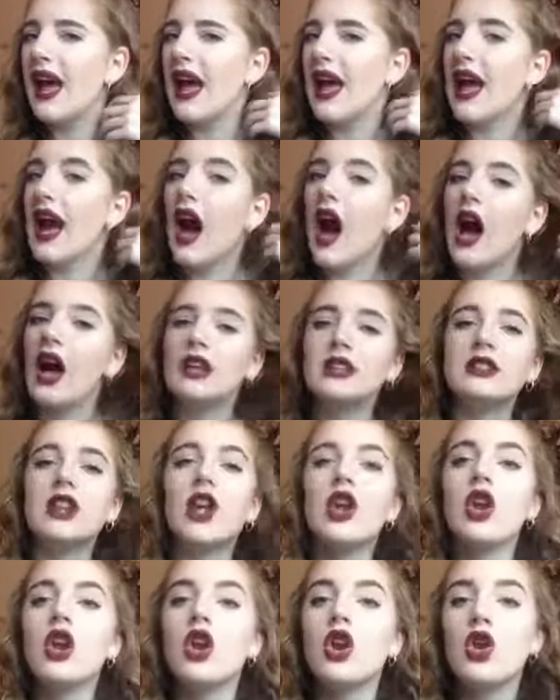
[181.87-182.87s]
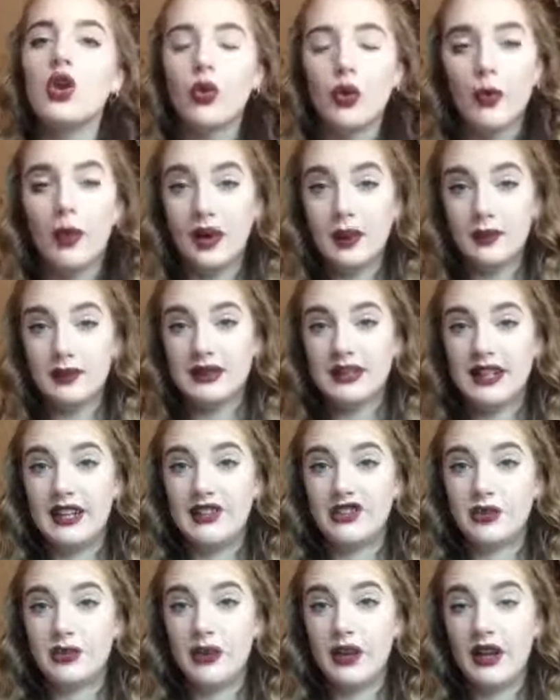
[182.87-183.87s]
it had no
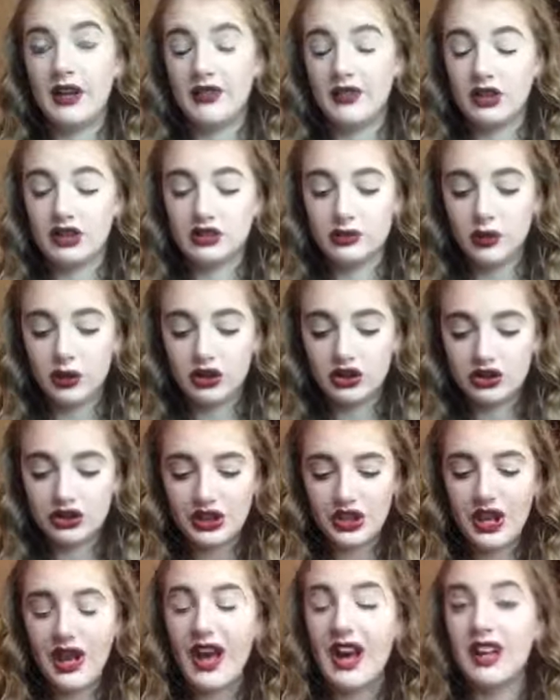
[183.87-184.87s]
pigmentation when I first swatched it.